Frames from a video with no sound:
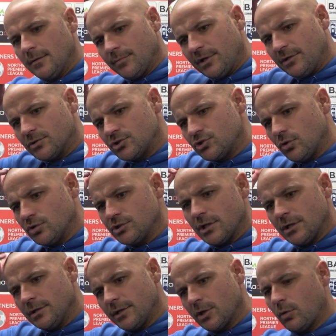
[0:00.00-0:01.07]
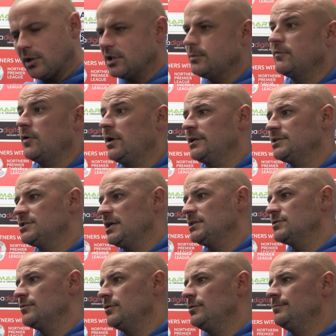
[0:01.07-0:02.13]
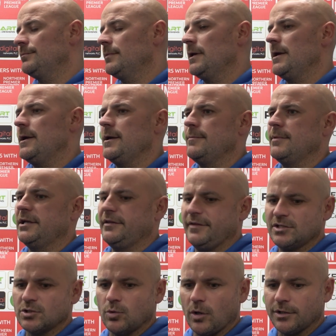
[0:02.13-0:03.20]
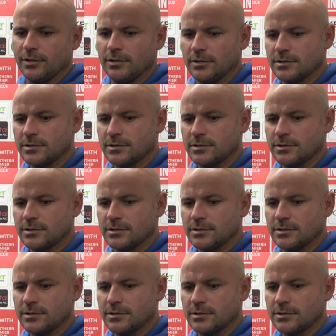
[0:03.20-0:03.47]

But it just shows you the quality we've got in the changing room and in this squad